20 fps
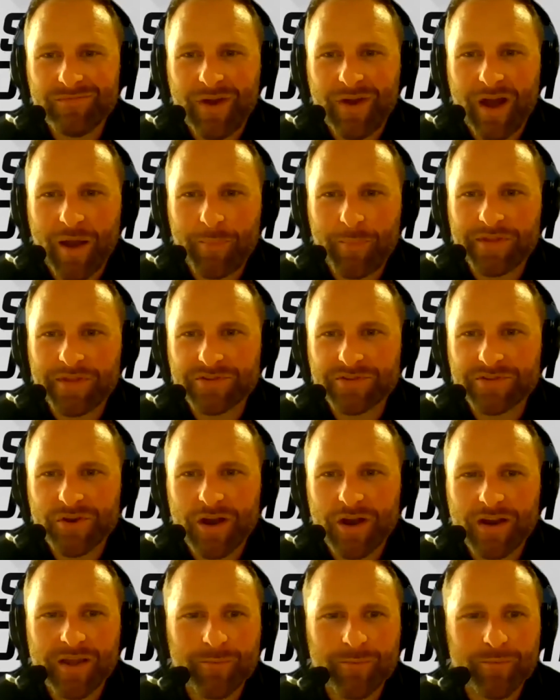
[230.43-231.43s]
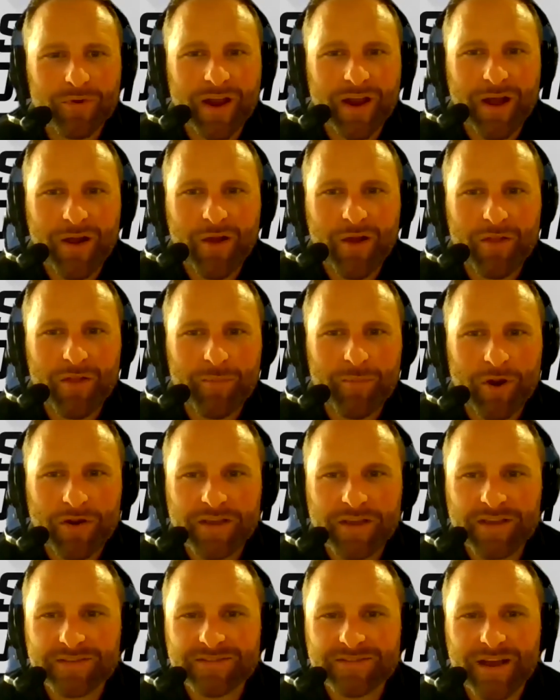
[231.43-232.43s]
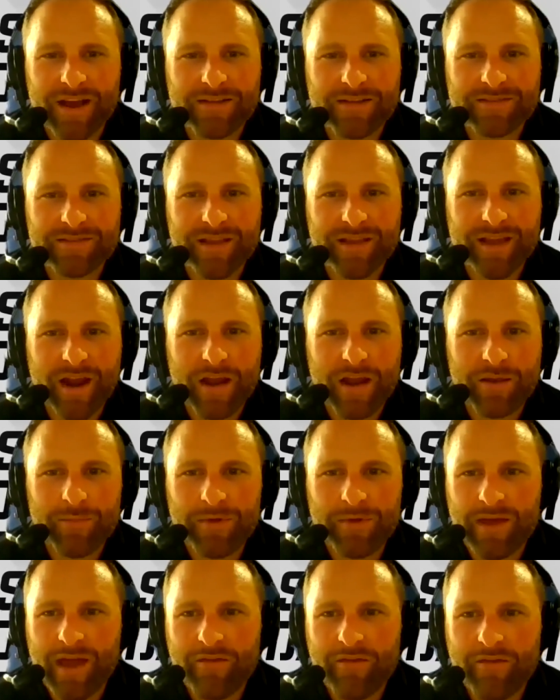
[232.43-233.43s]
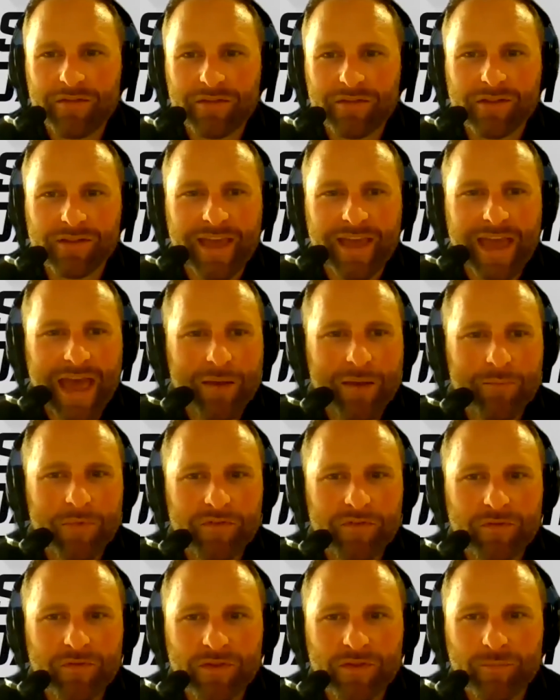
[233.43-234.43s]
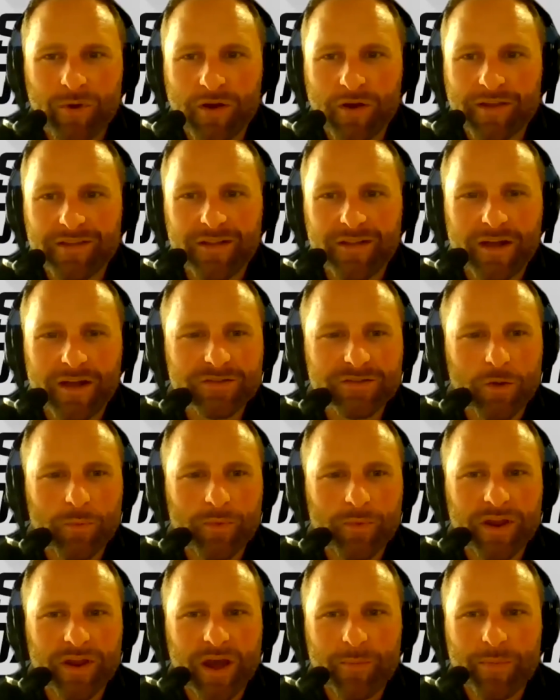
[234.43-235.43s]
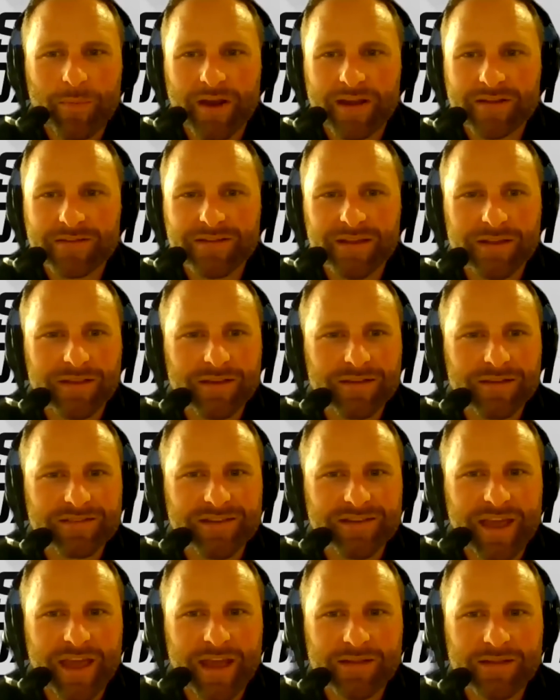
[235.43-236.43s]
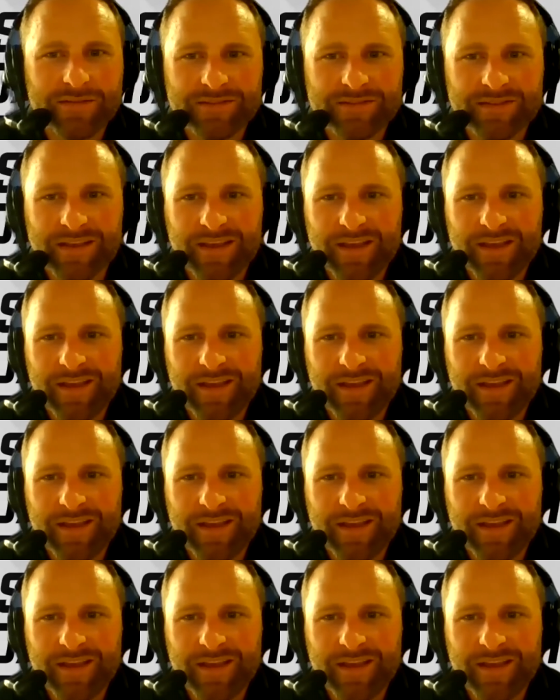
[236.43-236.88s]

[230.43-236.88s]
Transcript: hop in the truck and put out all the parking signs and then I'd be have a little gap before the parking lots opened up and I'd sit in the stands